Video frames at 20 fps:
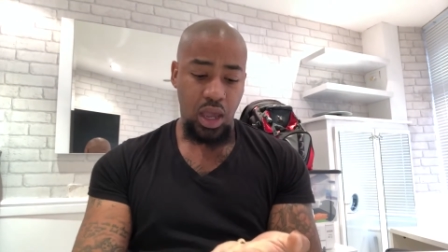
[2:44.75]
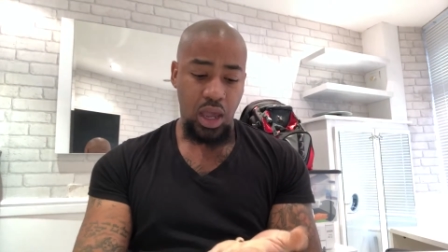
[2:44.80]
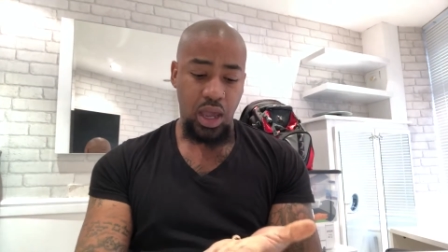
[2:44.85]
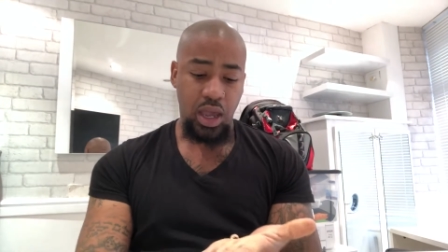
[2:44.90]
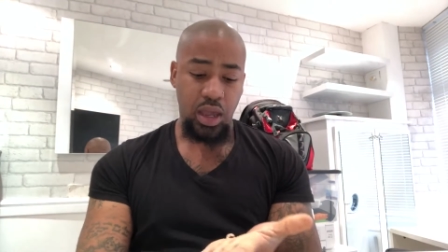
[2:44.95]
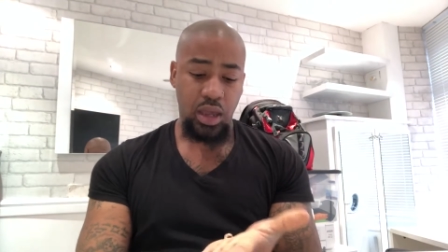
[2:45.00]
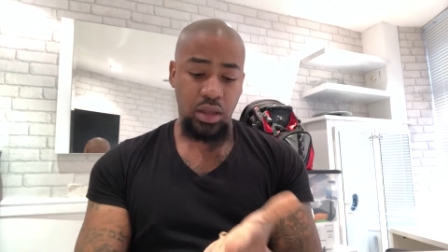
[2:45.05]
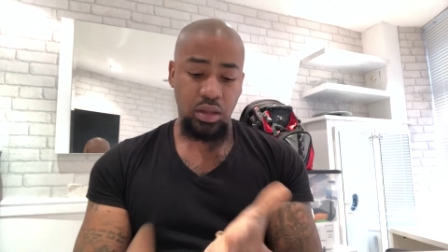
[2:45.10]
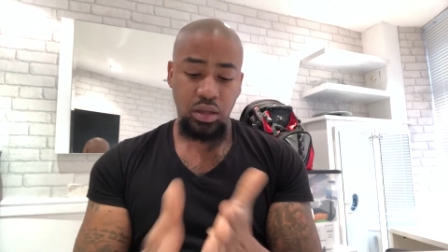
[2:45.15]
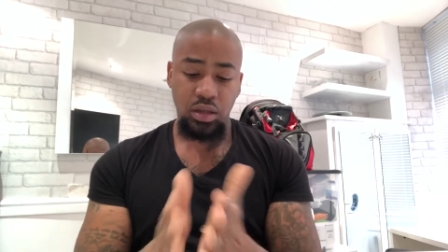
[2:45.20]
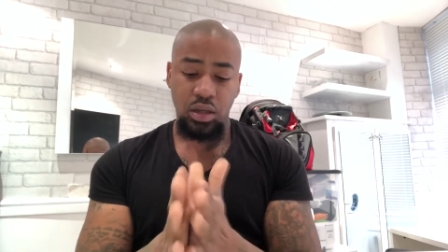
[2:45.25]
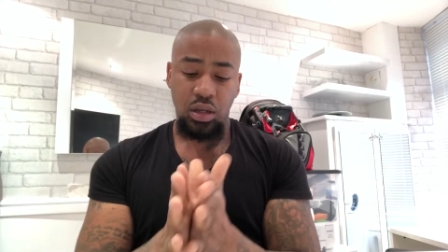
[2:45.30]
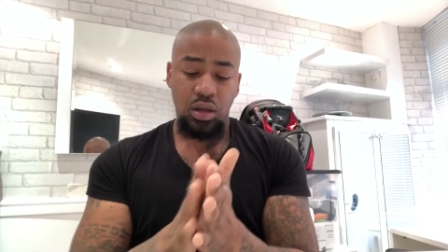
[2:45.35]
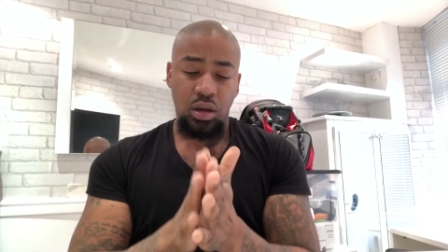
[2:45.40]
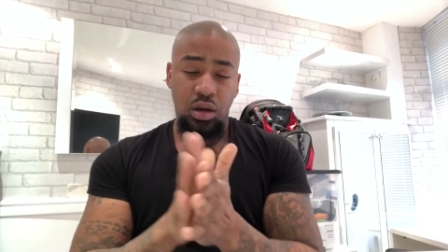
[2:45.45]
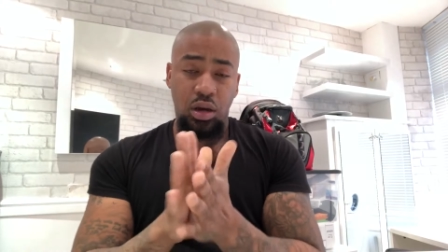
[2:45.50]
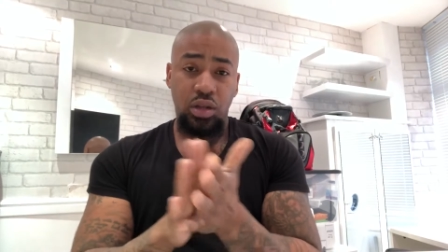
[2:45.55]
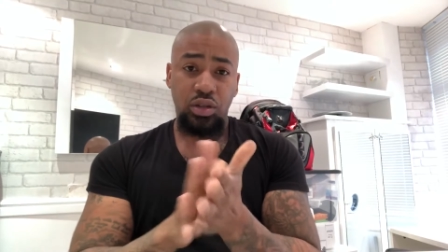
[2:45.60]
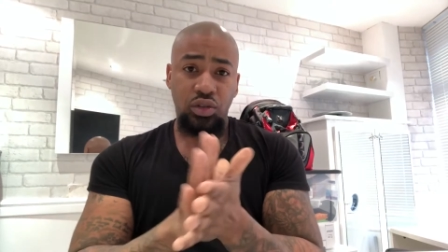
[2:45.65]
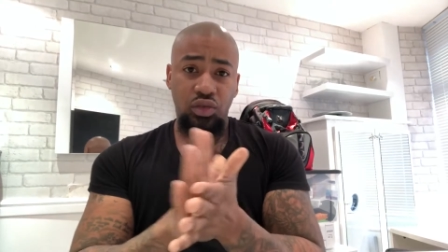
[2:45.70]
And
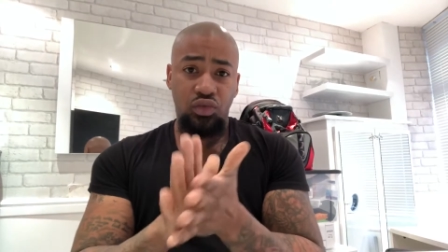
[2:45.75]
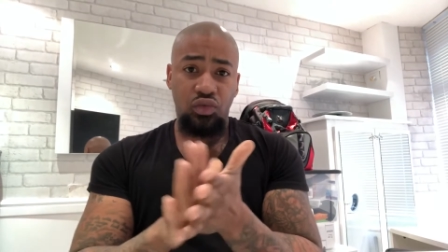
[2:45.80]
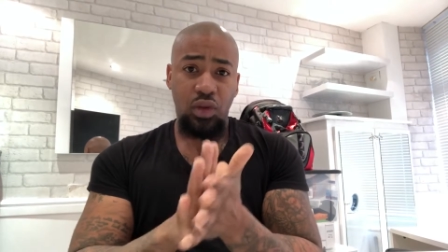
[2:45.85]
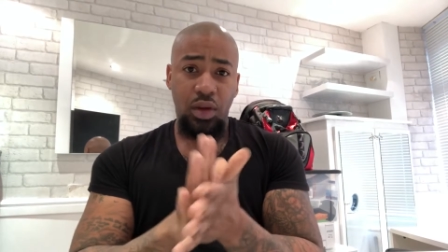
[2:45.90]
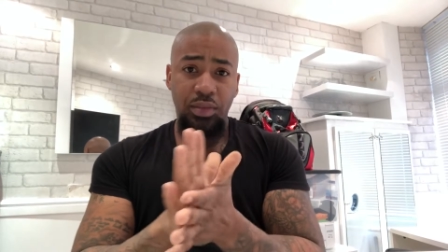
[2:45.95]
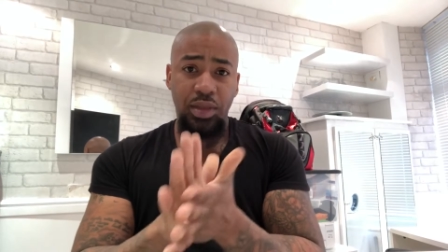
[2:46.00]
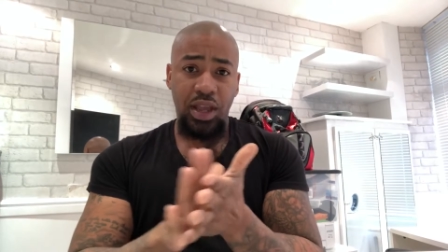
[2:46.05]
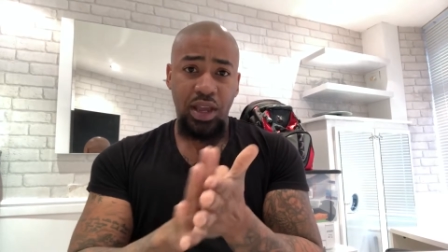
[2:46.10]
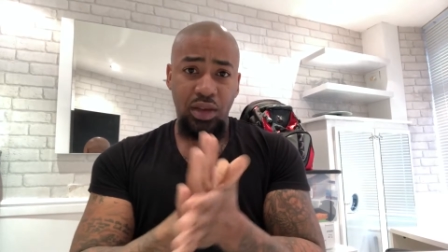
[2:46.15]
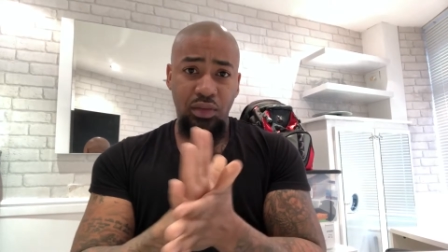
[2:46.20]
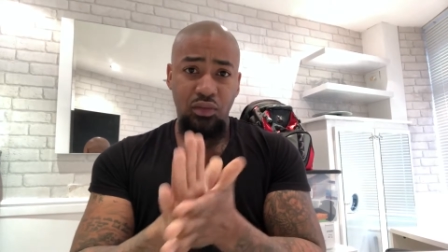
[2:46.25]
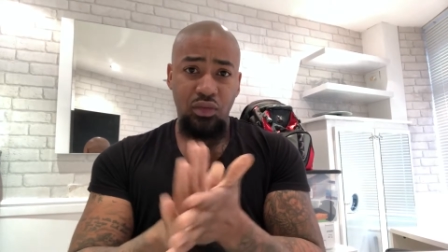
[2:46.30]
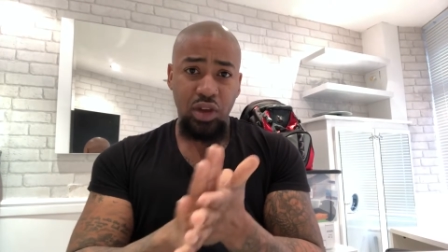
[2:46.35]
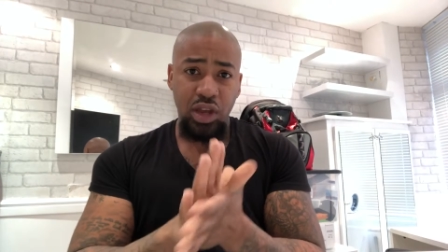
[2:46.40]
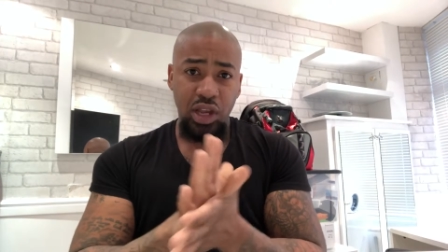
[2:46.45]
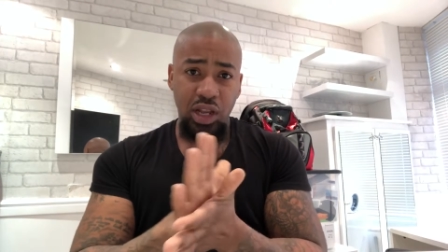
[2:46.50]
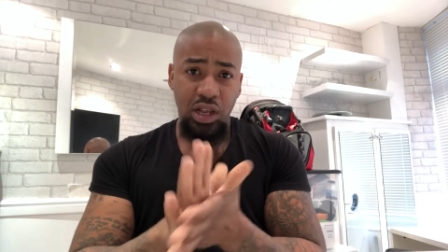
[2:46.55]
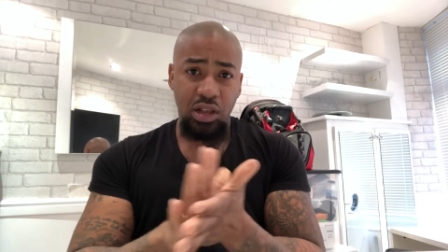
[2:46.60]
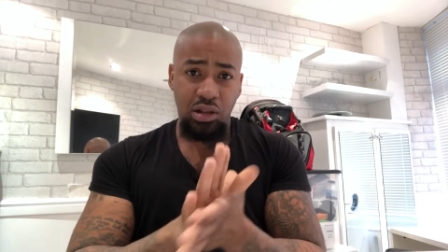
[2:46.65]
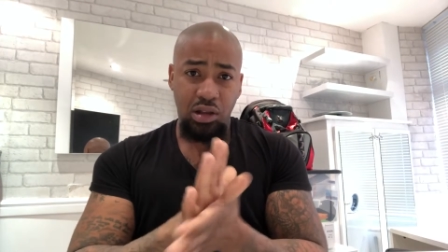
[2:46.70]
I just rub that in
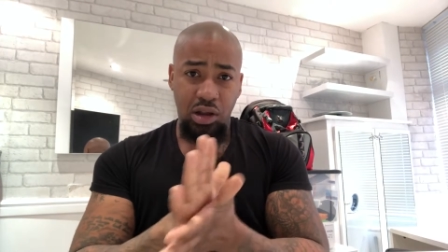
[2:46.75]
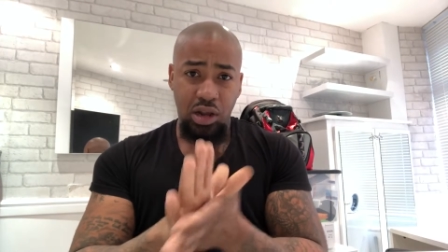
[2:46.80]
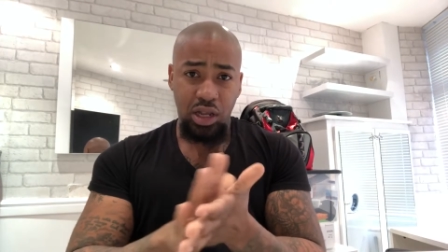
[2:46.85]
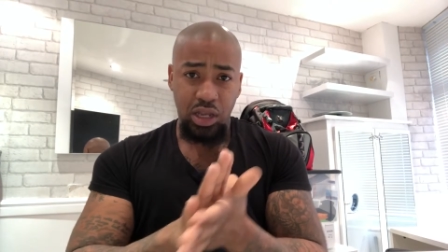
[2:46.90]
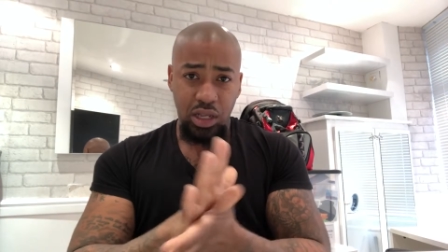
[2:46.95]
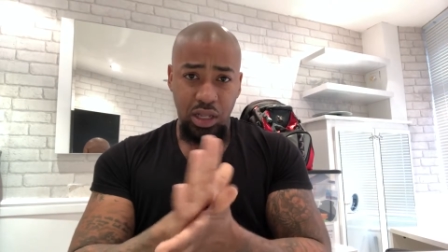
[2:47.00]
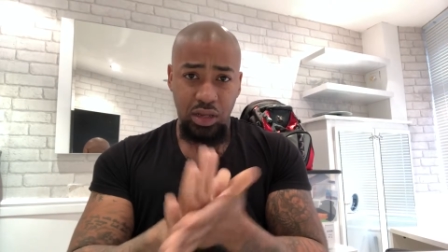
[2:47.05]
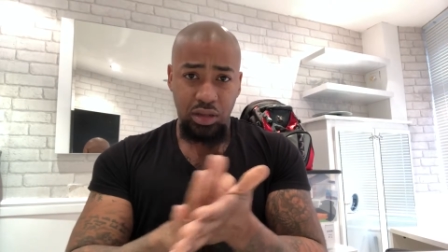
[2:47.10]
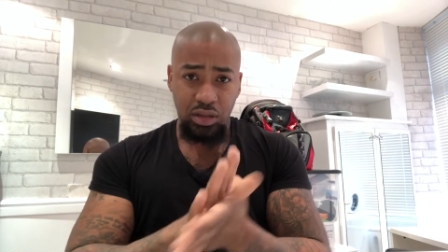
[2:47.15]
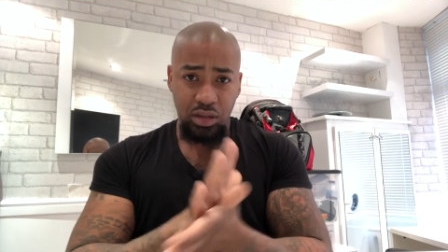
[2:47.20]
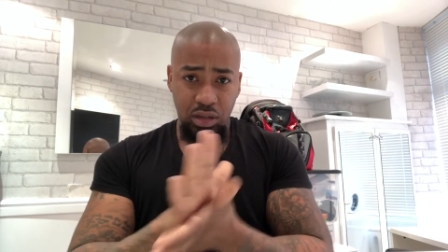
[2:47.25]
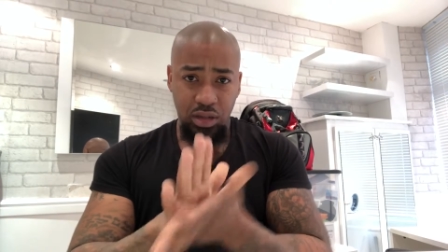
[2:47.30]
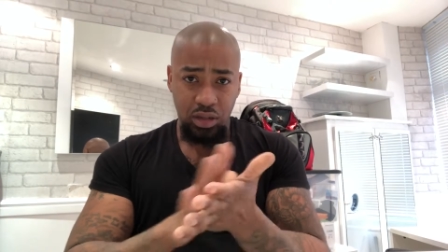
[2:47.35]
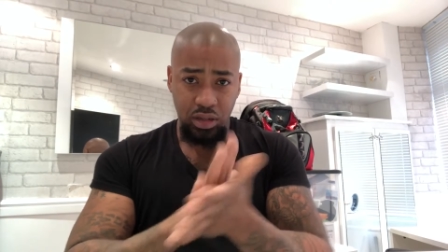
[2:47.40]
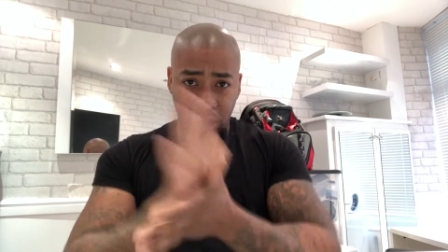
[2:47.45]
really lightly and, I, and